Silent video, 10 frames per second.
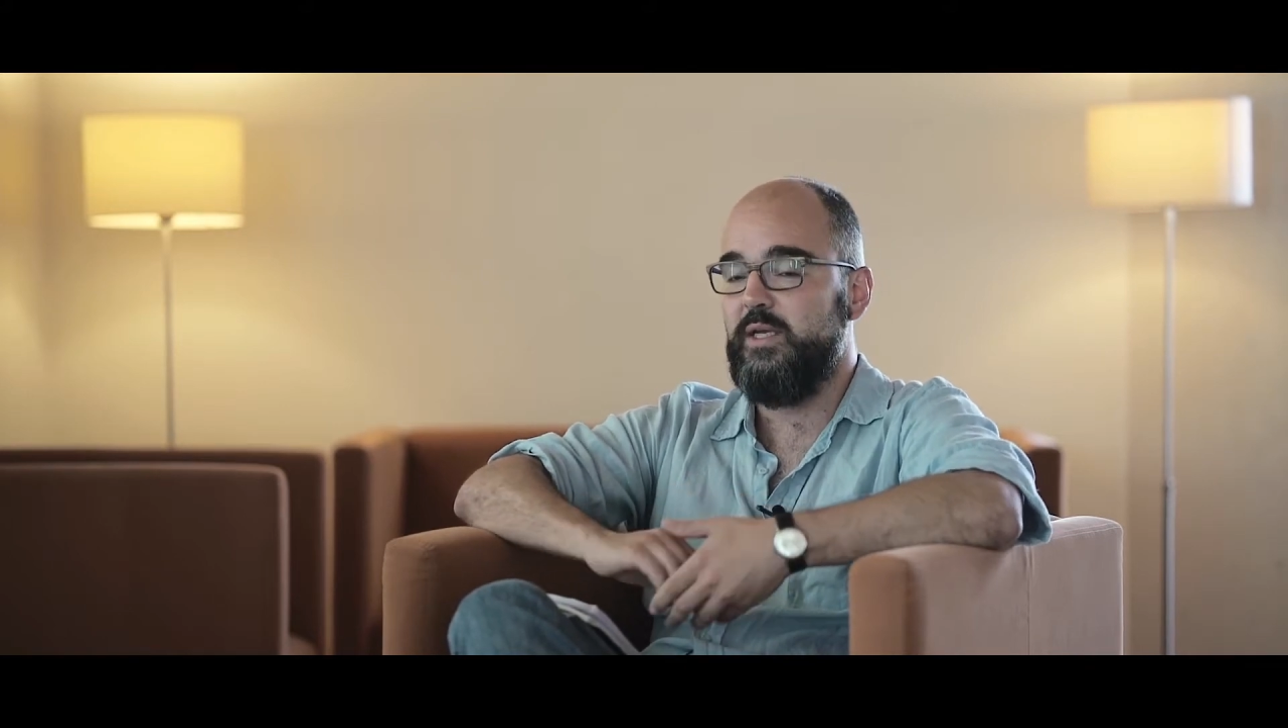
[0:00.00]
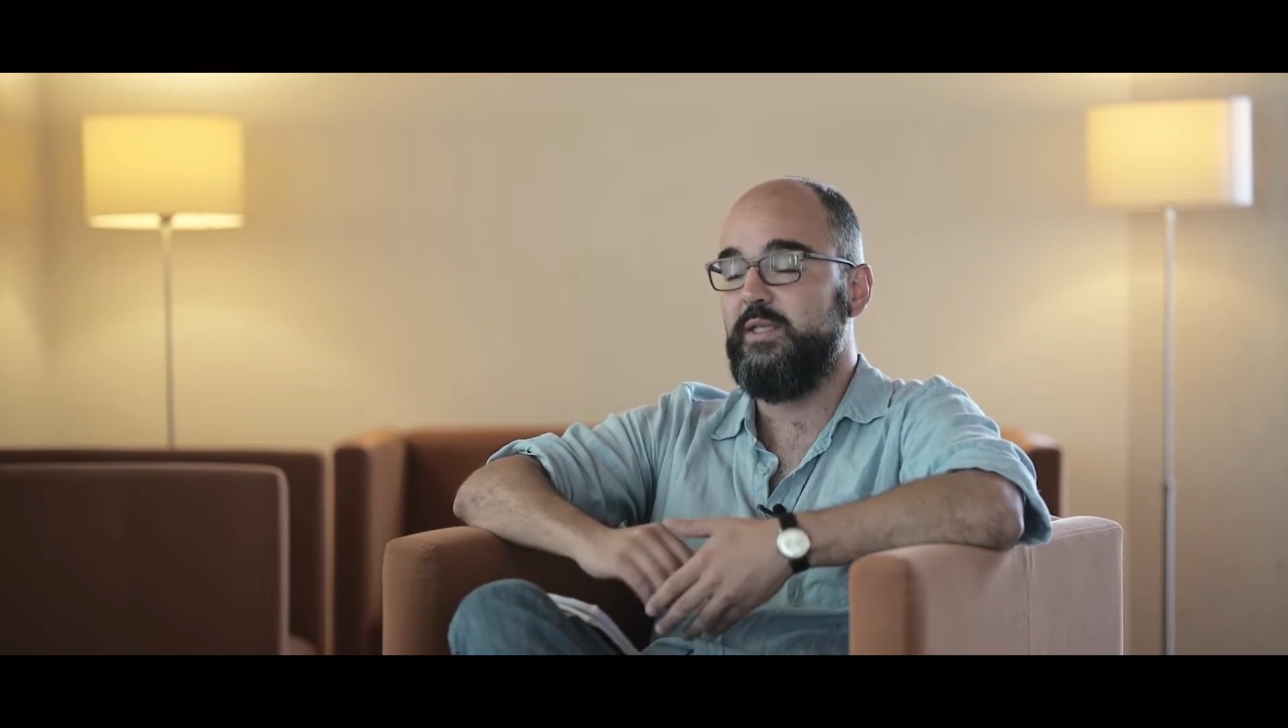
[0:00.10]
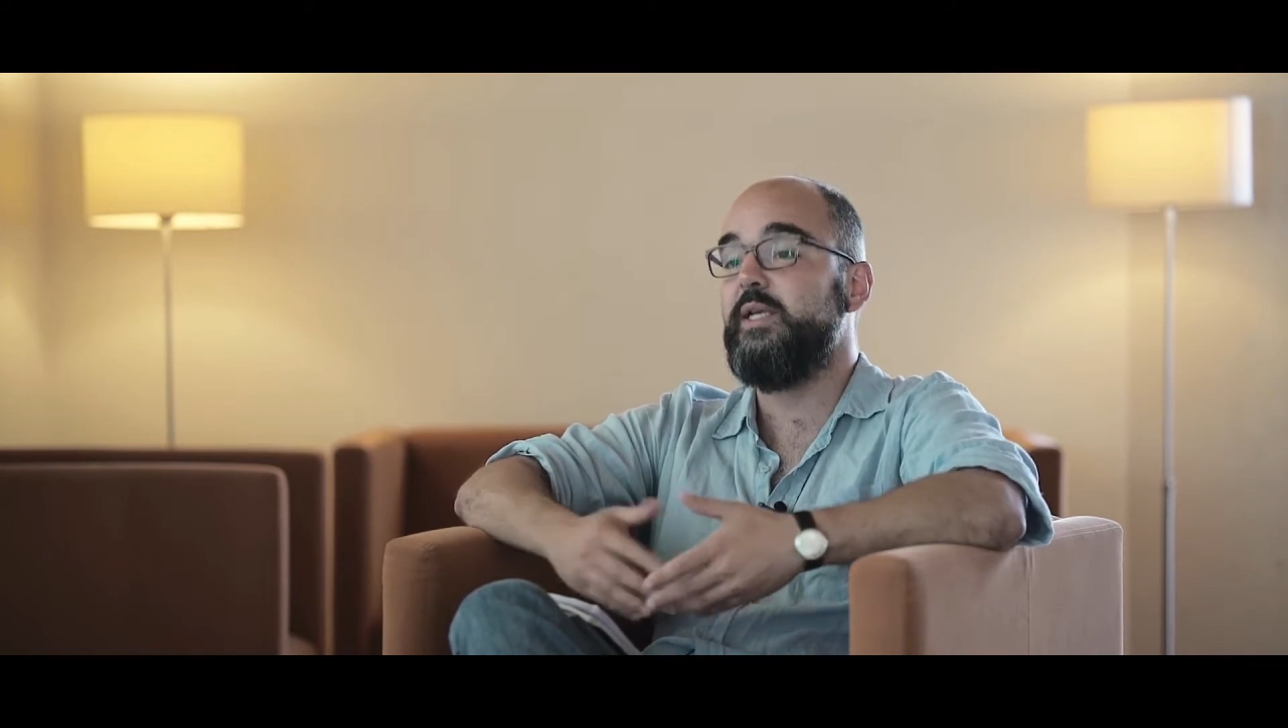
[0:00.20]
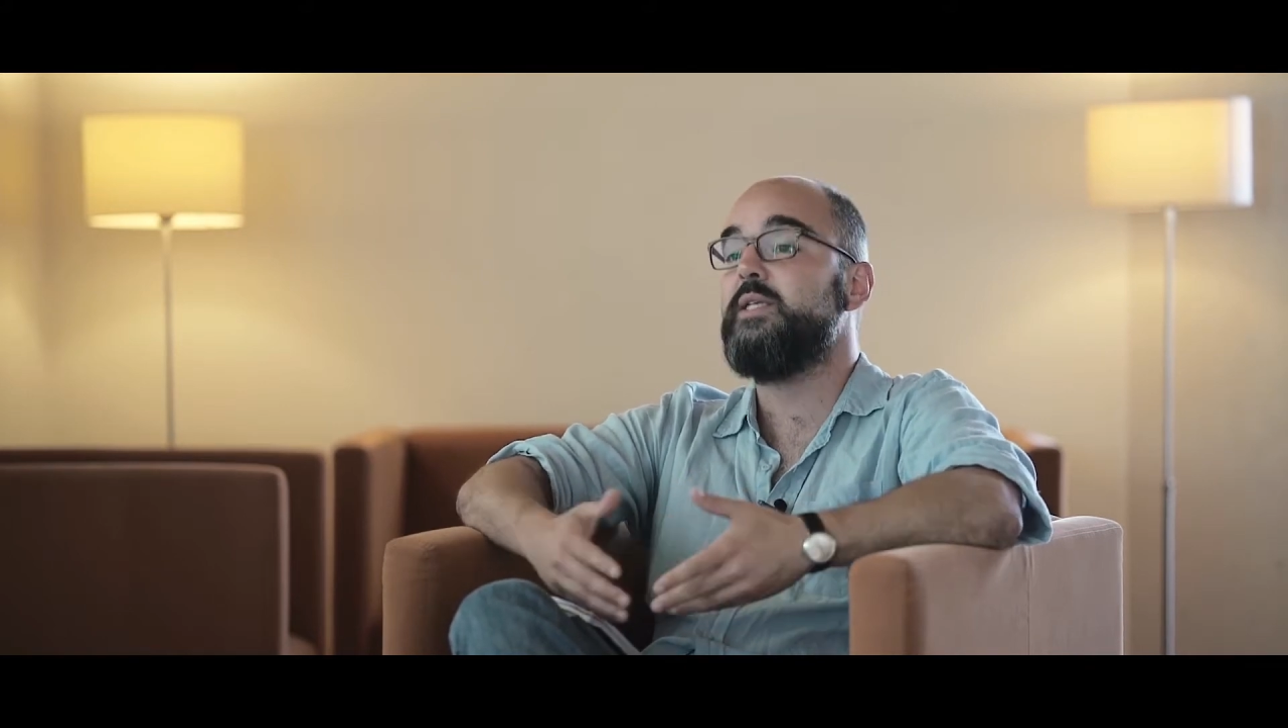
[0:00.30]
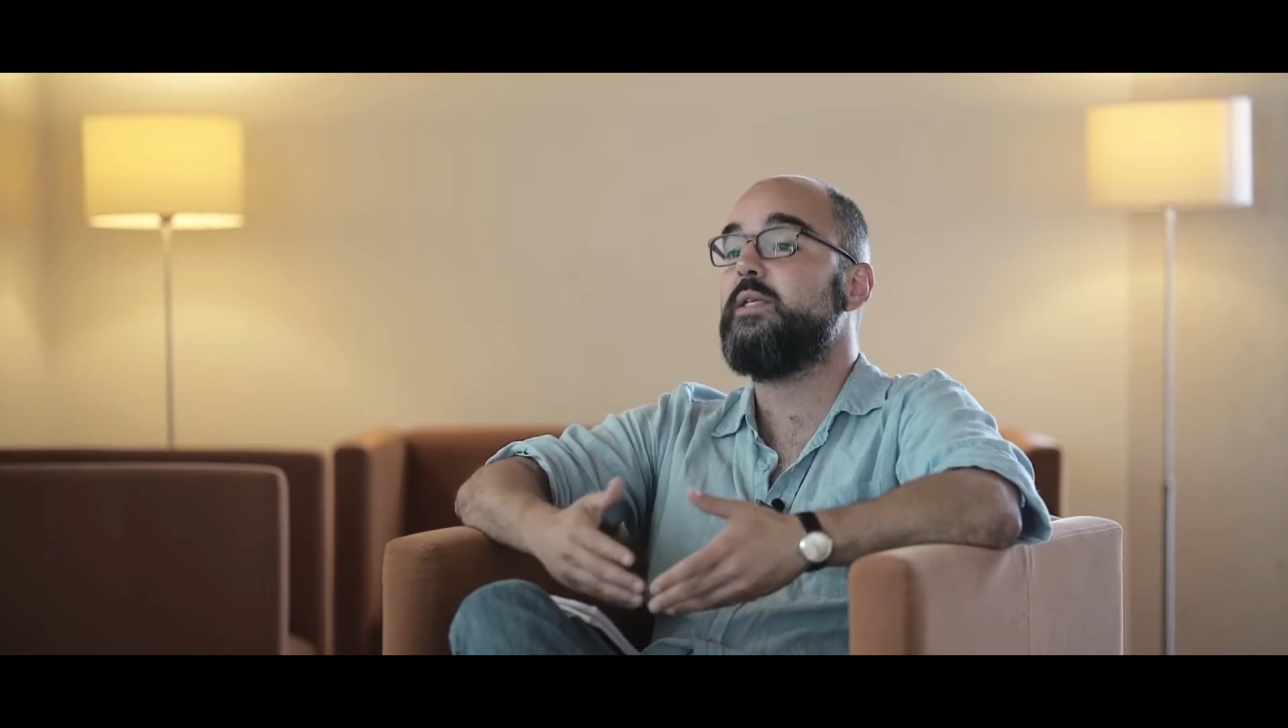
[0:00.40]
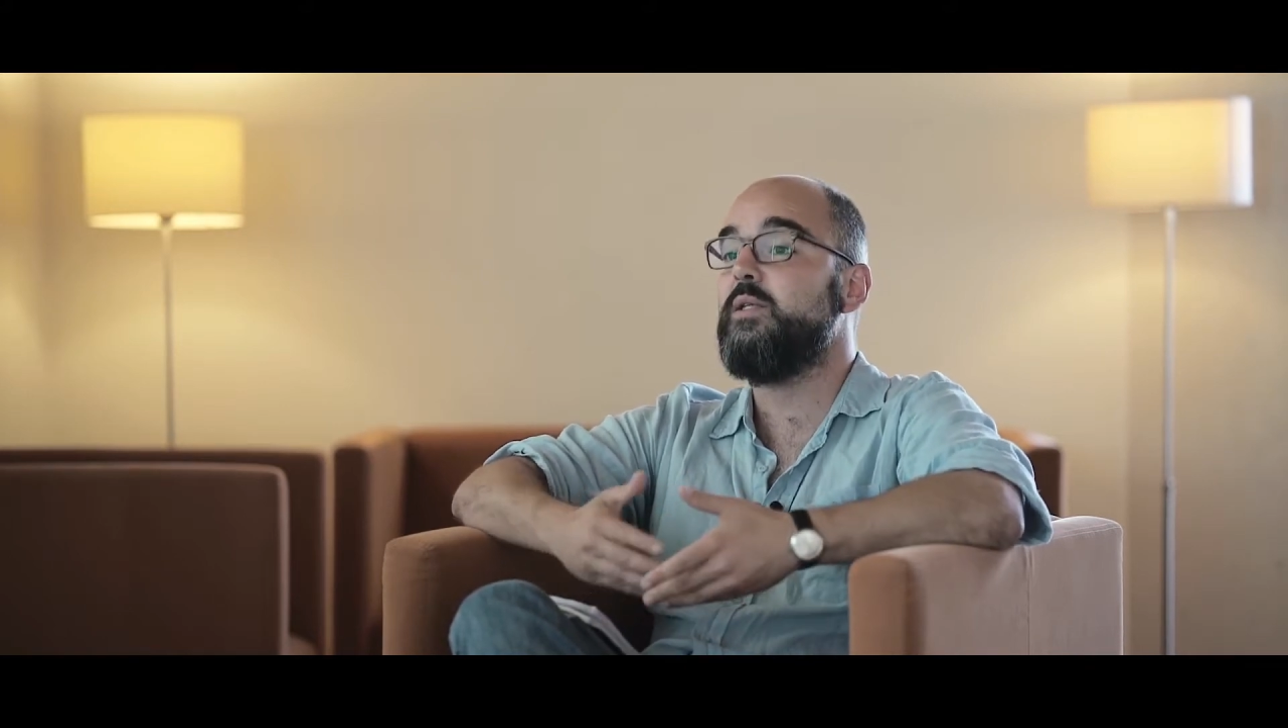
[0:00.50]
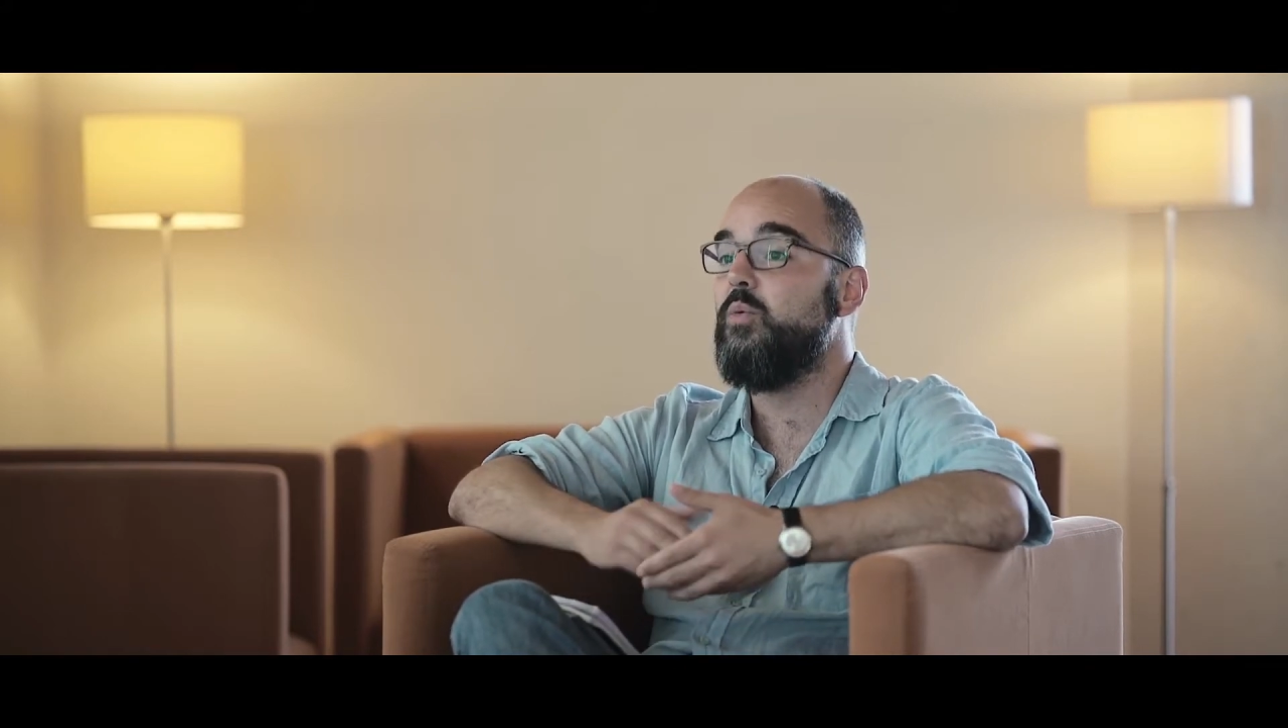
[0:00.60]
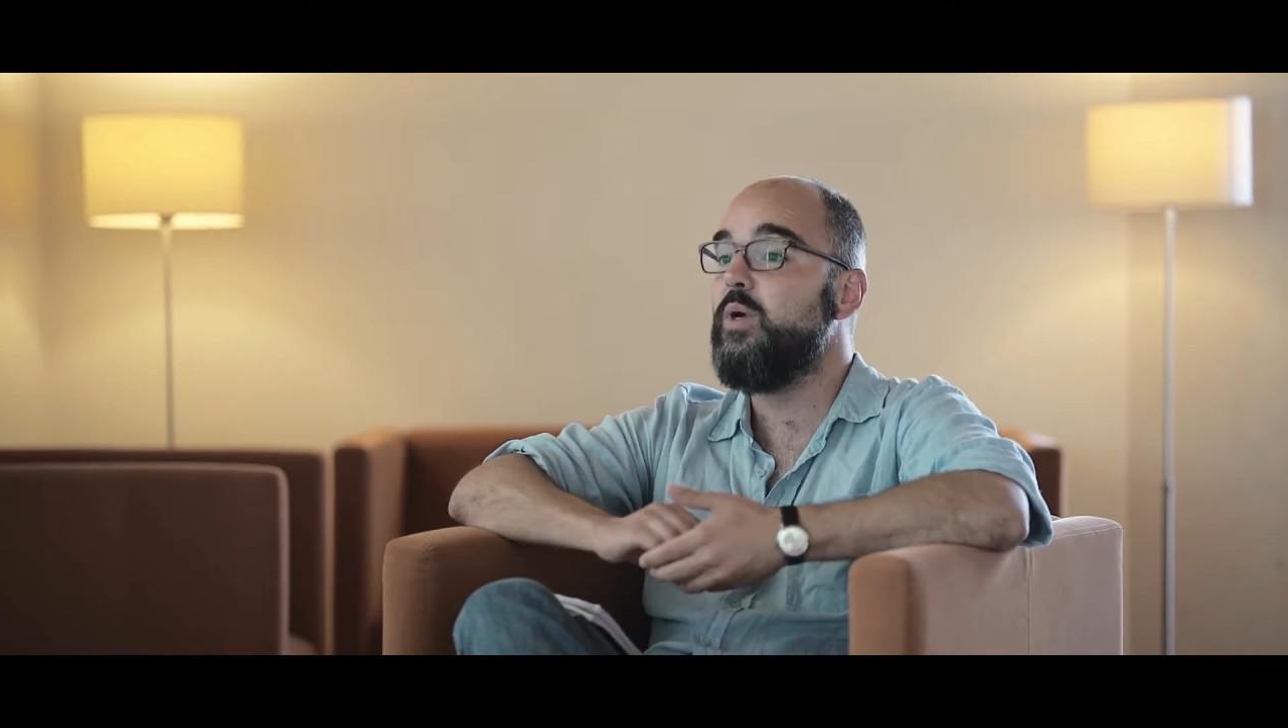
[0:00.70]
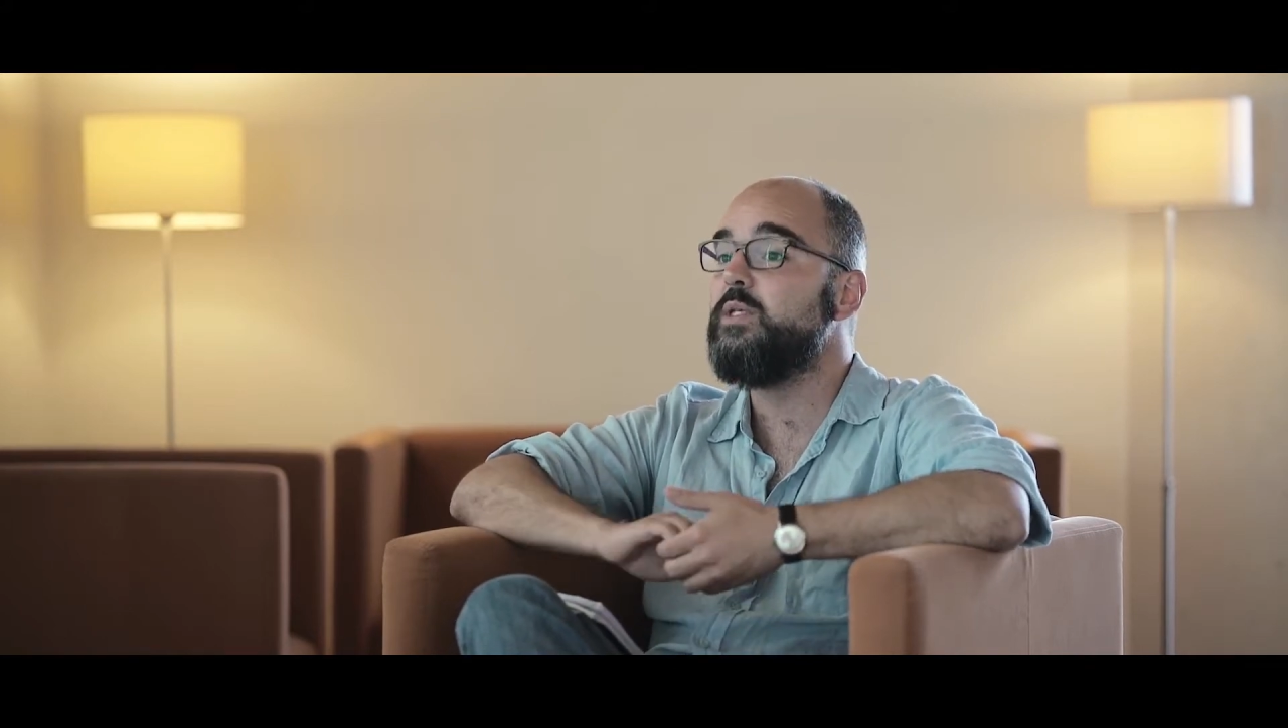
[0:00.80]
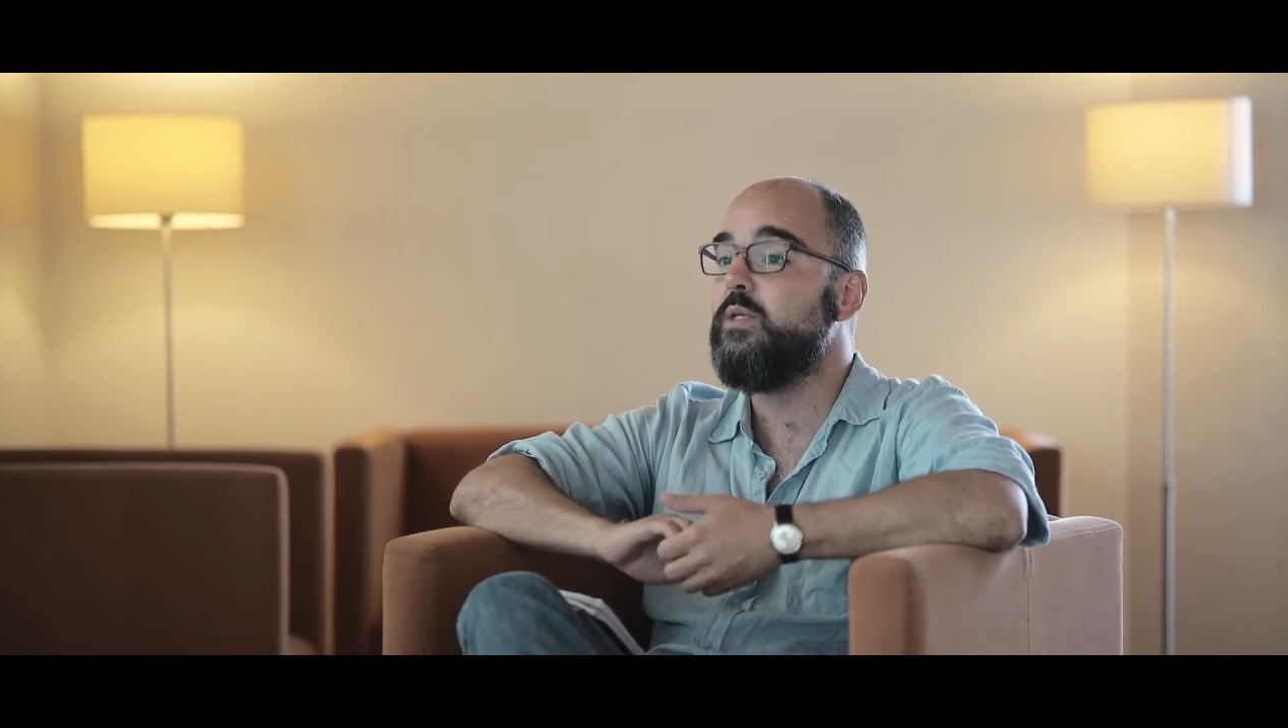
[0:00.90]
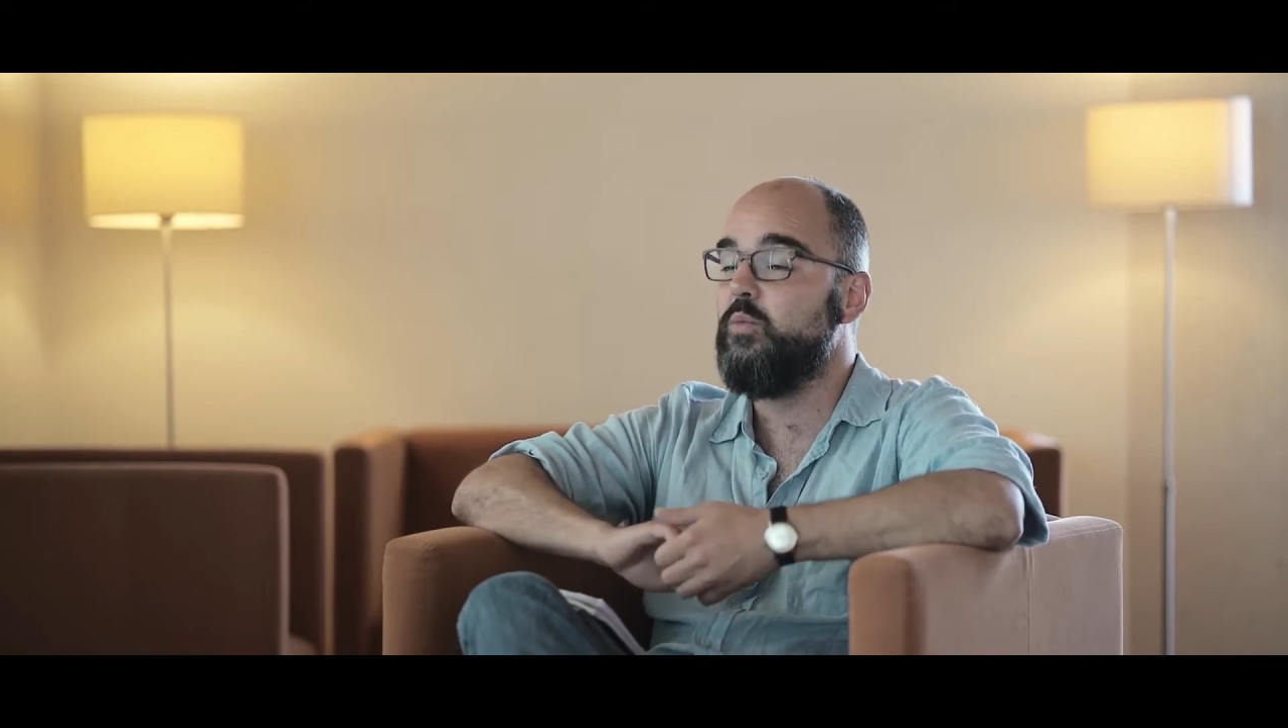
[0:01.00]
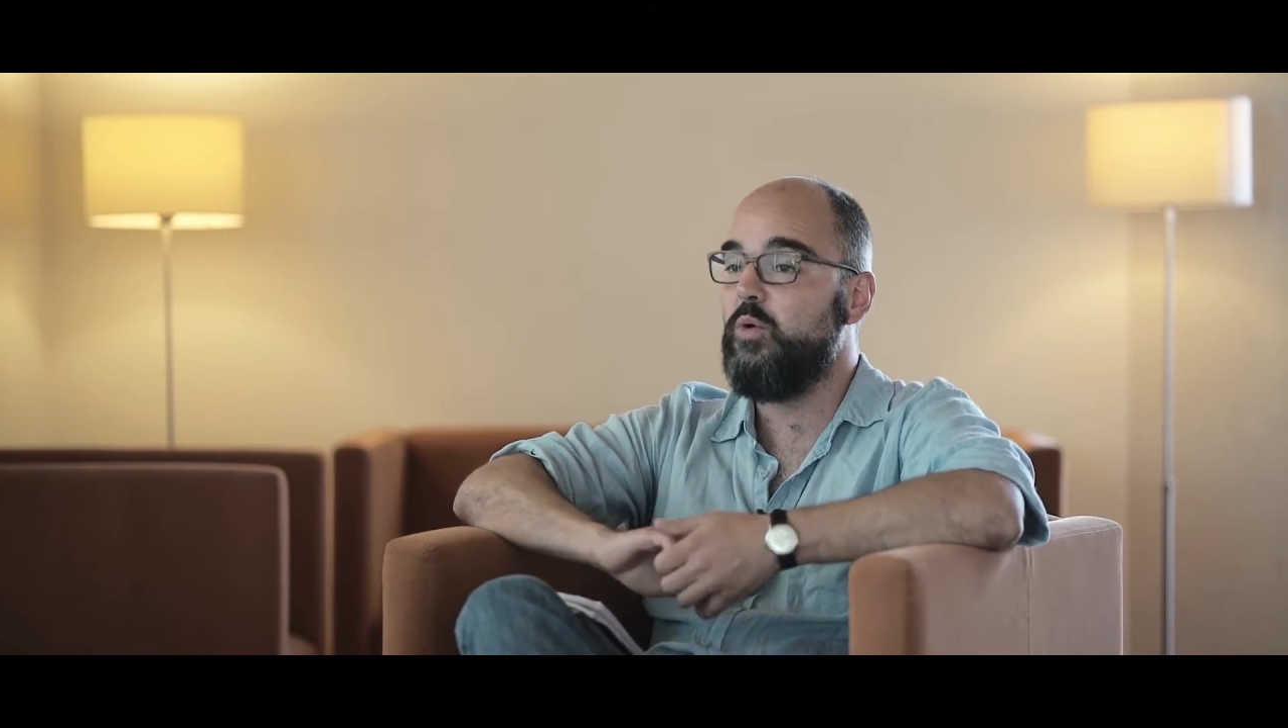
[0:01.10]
at least in the Western